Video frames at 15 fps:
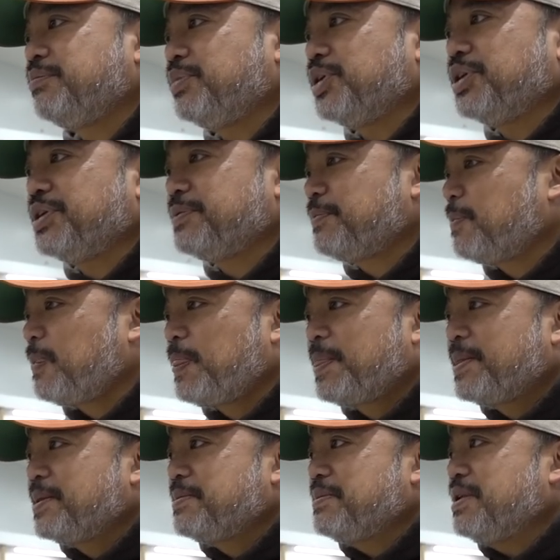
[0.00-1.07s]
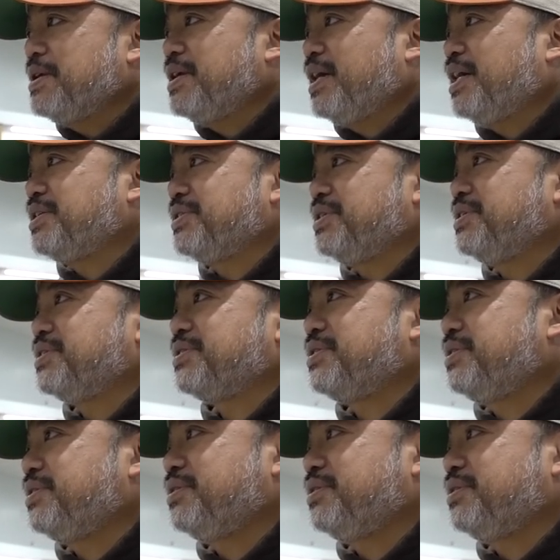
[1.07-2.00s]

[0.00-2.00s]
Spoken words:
But no, as is.